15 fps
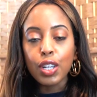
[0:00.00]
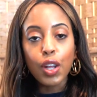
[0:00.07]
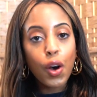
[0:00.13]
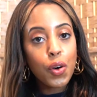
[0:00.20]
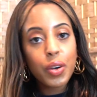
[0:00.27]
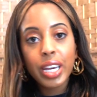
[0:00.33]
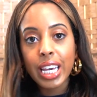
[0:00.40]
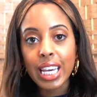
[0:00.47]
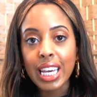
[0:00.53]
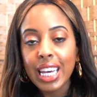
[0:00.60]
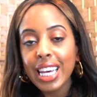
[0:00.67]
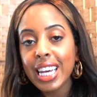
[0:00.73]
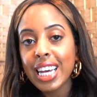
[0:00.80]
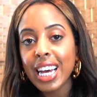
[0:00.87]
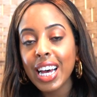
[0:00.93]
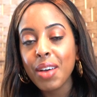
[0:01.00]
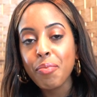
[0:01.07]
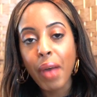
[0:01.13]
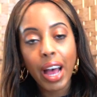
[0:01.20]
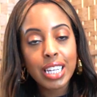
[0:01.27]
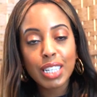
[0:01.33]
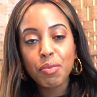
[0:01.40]
Low-key,
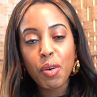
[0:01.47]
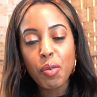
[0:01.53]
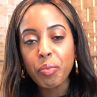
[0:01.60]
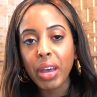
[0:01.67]
MASSIMO